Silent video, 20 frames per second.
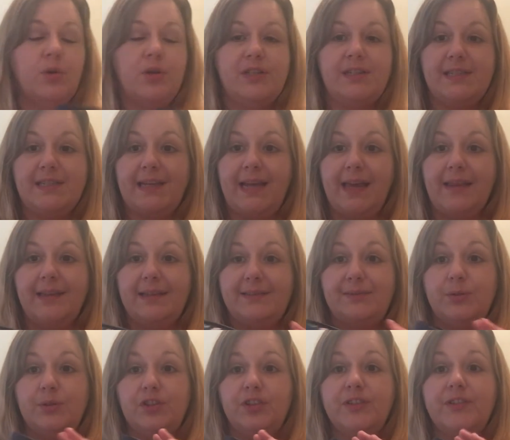wanted to get
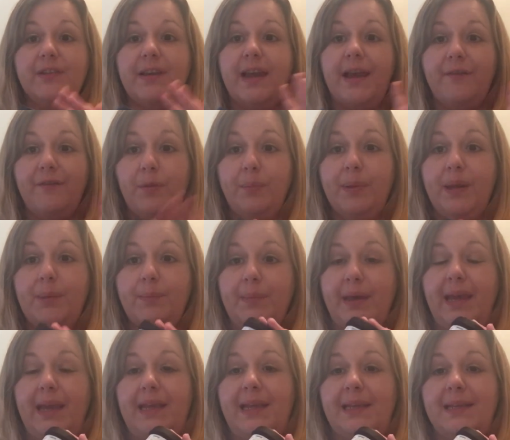this, which has never been
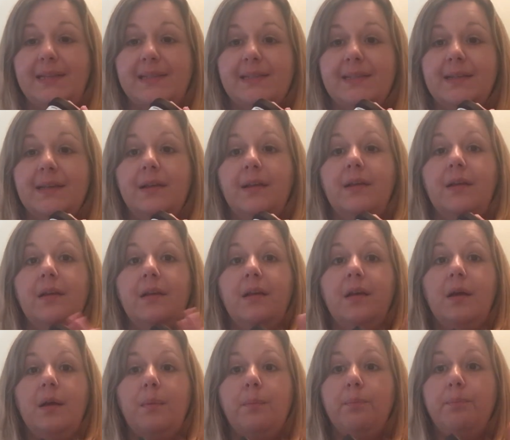made
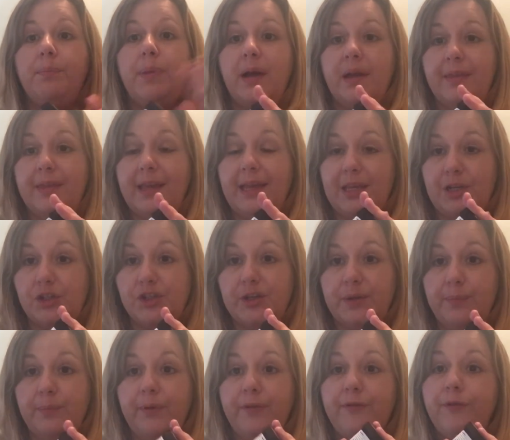by the
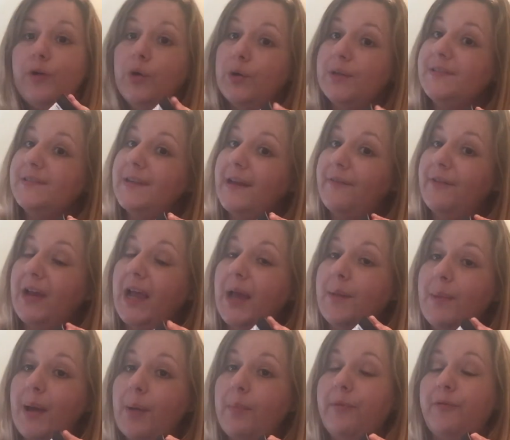kitchen before. It's never
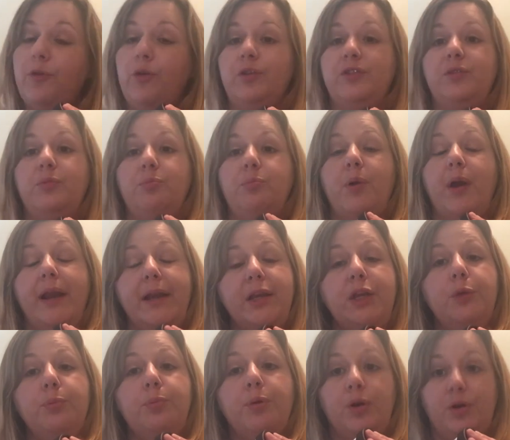come out before. It's a brand
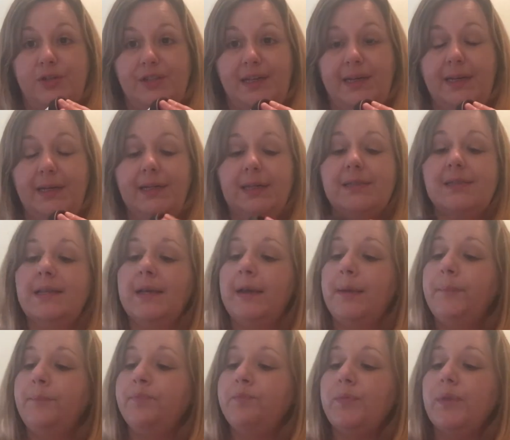new product,
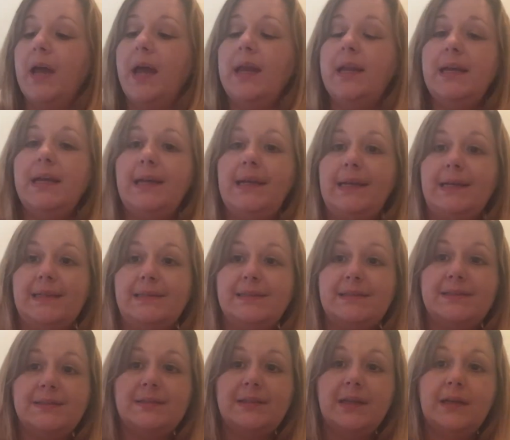and it
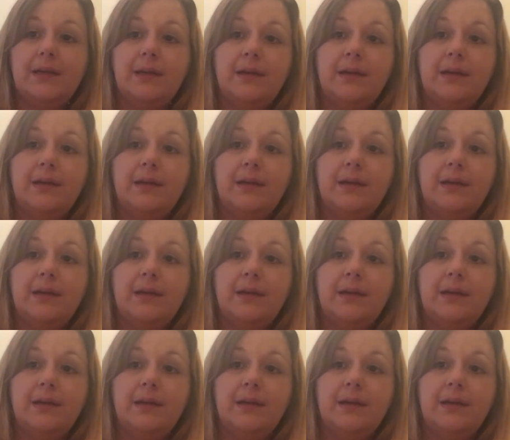is,